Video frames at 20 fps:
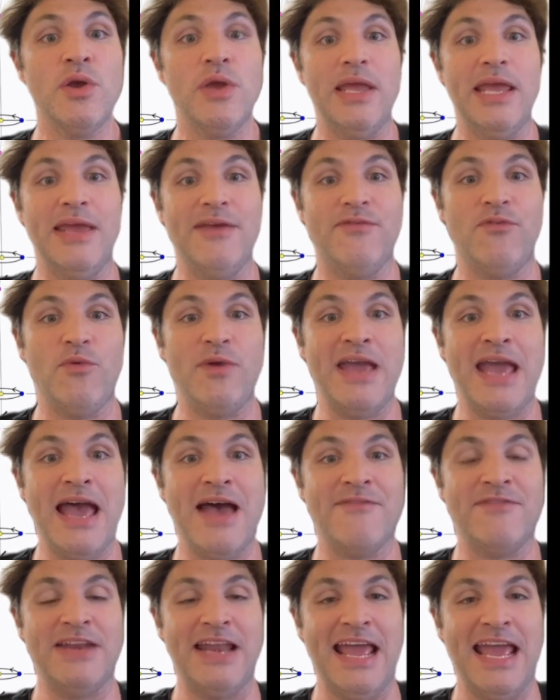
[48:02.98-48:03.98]
if we
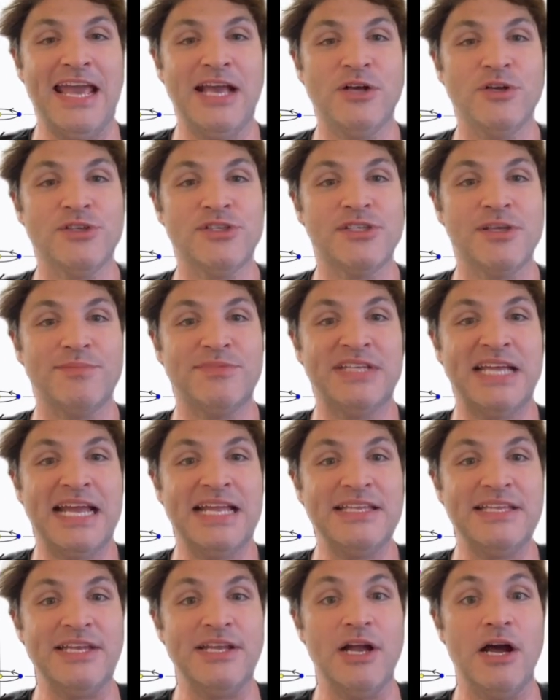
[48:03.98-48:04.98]
have an angle
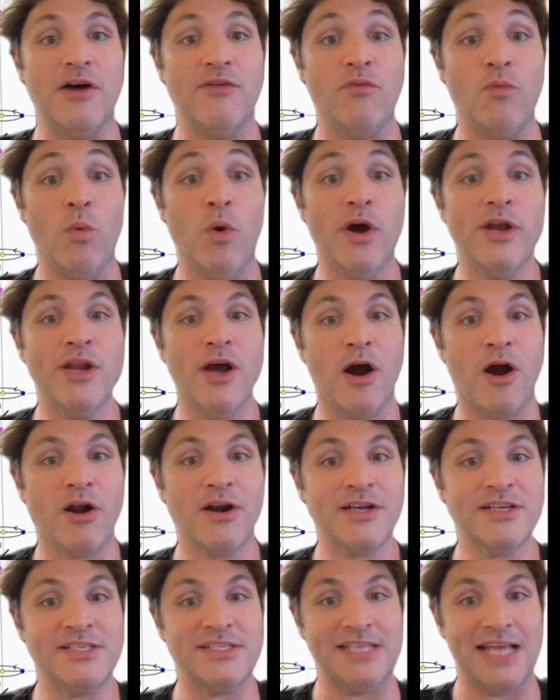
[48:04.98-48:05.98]
subtended of 1
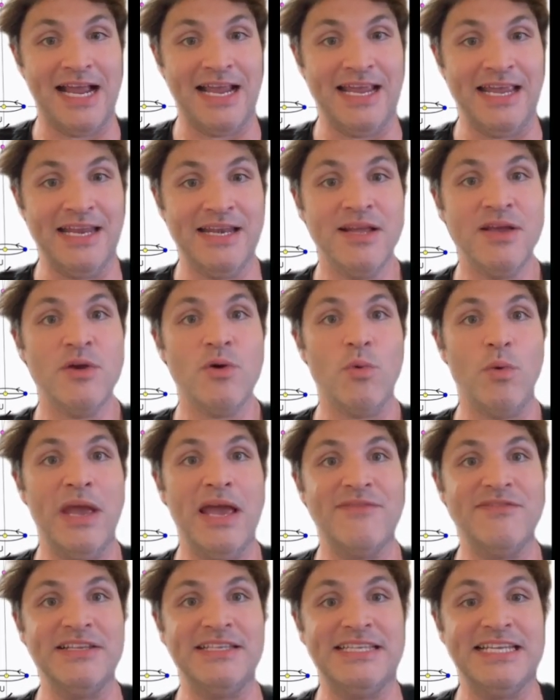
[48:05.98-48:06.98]
arc second, we
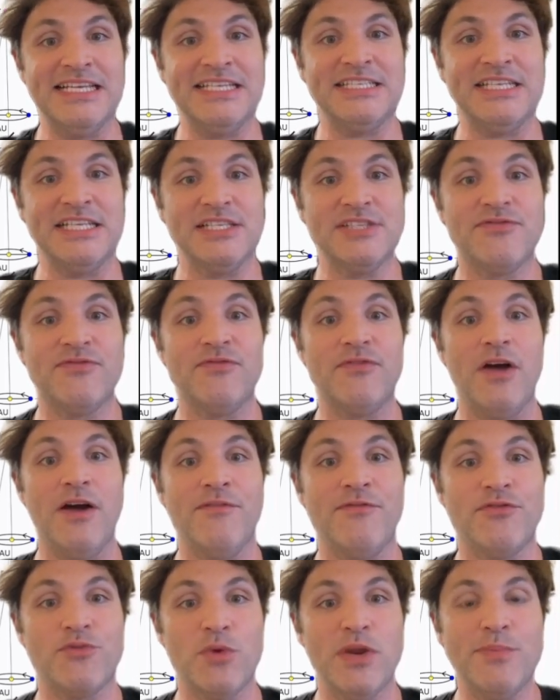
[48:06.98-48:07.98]
have a distance
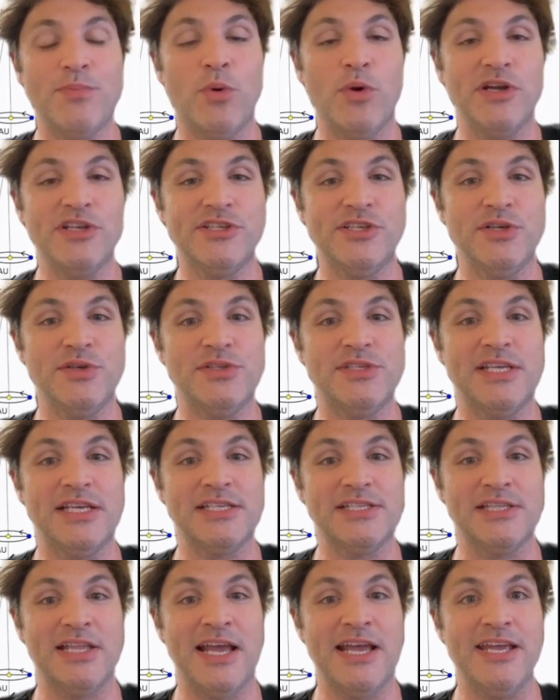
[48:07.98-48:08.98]
of
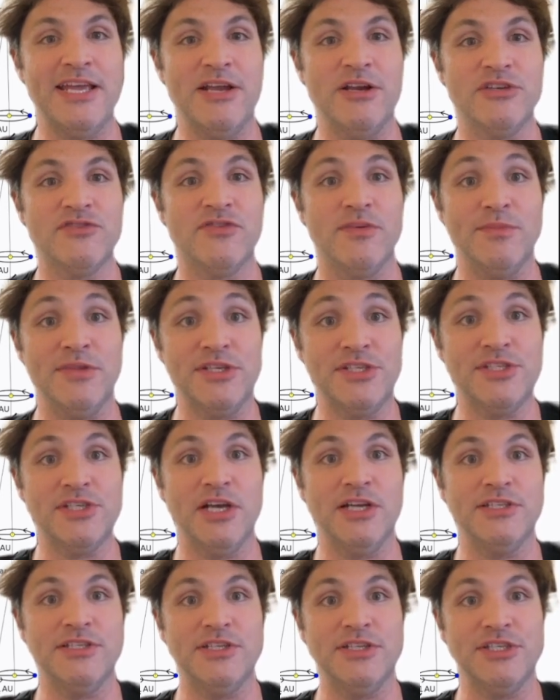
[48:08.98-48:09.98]
3.26 light years from the
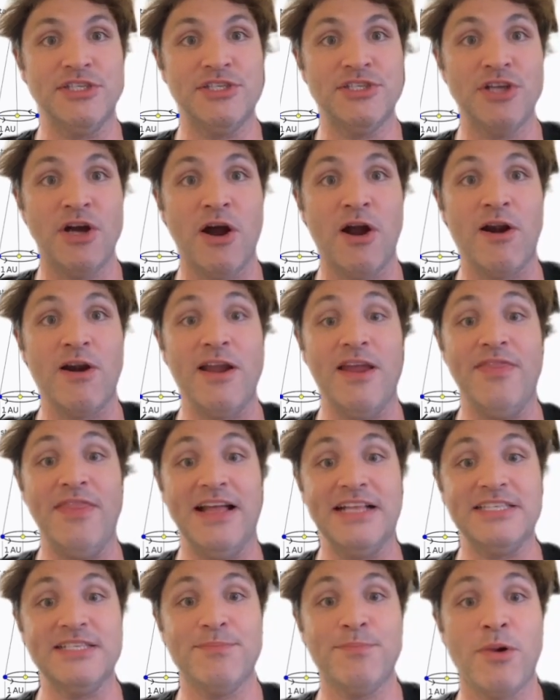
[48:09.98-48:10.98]
Sun to the star, and
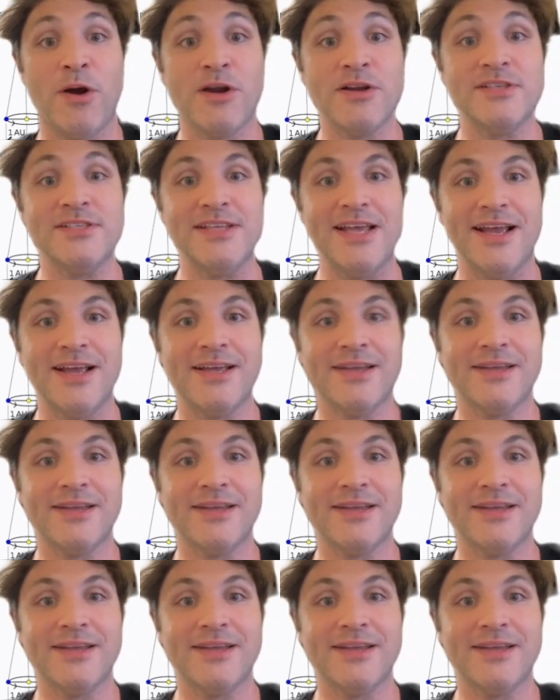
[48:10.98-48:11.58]
that's a parsec.